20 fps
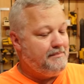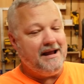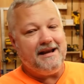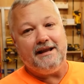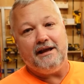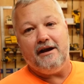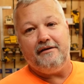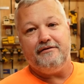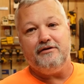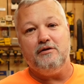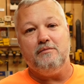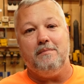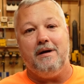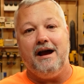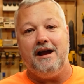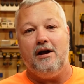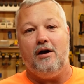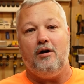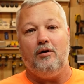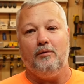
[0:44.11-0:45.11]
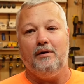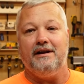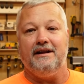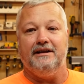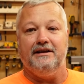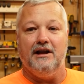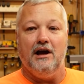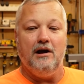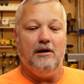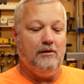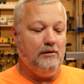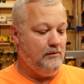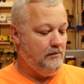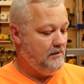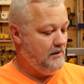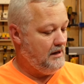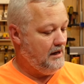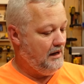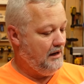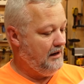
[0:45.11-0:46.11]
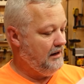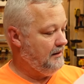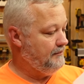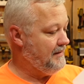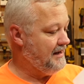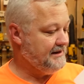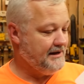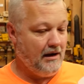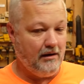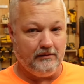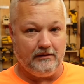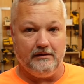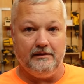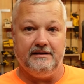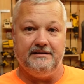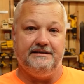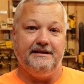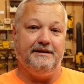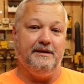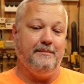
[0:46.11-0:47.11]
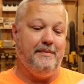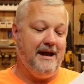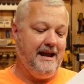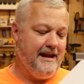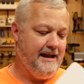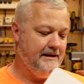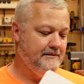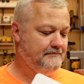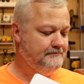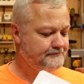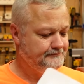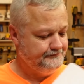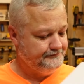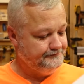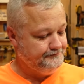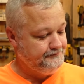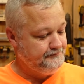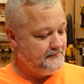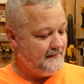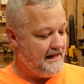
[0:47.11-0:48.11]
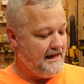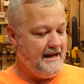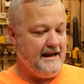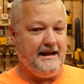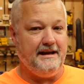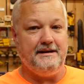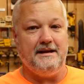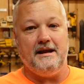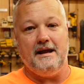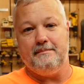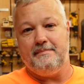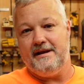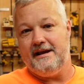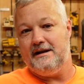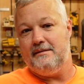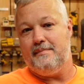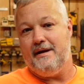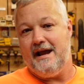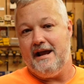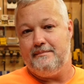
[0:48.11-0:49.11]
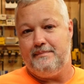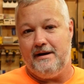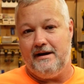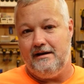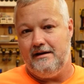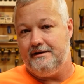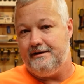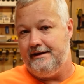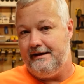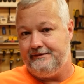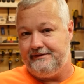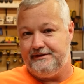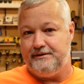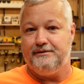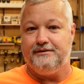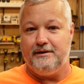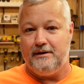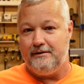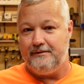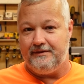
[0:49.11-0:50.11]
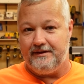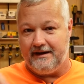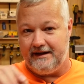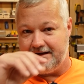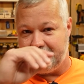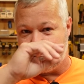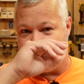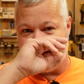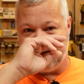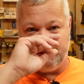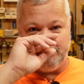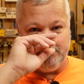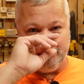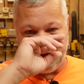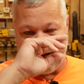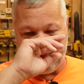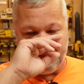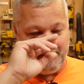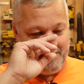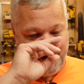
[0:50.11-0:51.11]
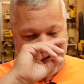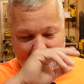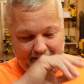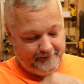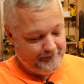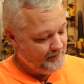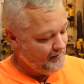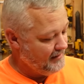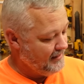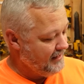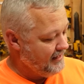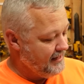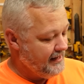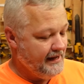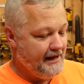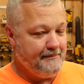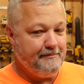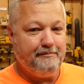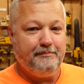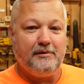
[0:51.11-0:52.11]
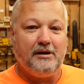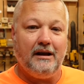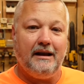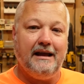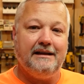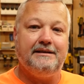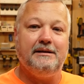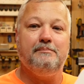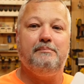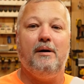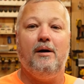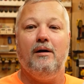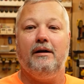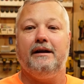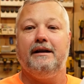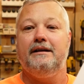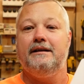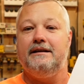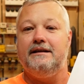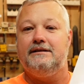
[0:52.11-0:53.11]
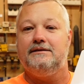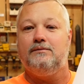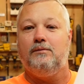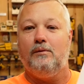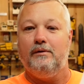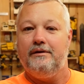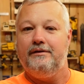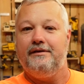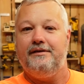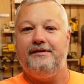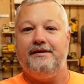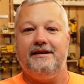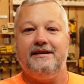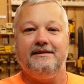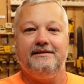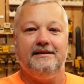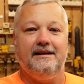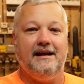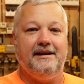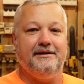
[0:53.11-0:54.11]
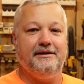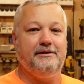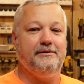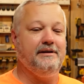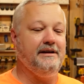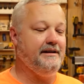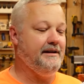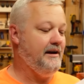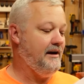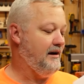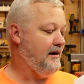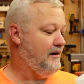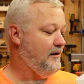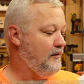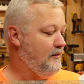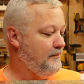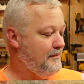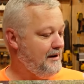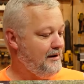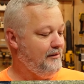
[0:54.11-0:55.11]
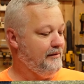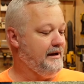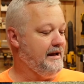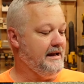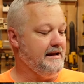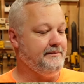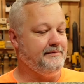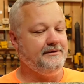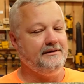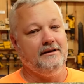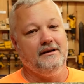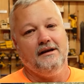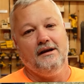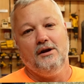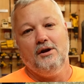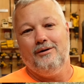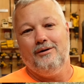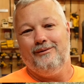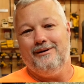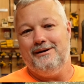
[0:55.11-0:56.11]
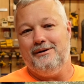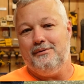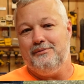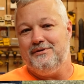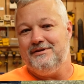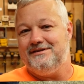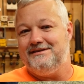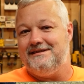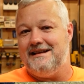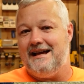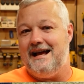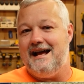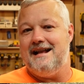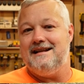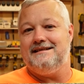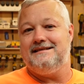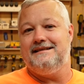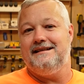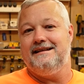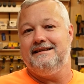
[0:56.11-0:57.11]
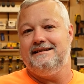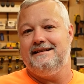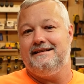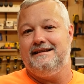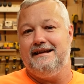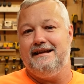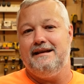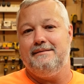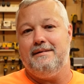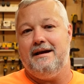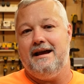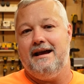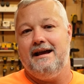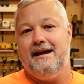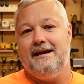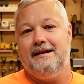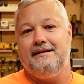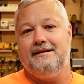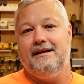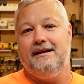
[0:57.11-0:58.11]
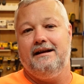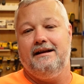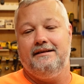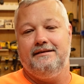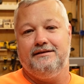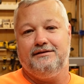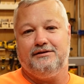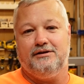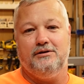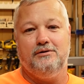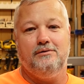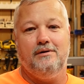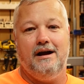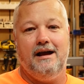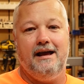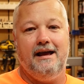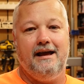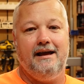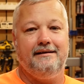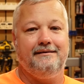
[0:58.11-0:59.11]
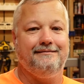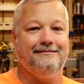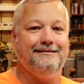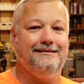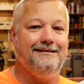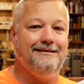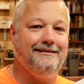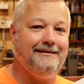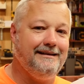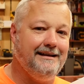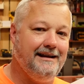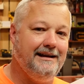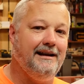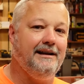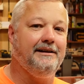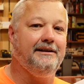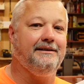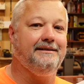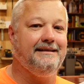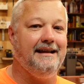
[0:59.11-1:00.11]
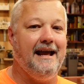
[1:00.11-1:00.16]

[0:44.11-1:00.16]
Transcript: many of you may already know, uh, my daughter is in the band. And being a band parent, you have to do certain things to help them out. And collecting parking is one of the things that I do at our home ball games. Well, the signs that the team had and the school had are getting a little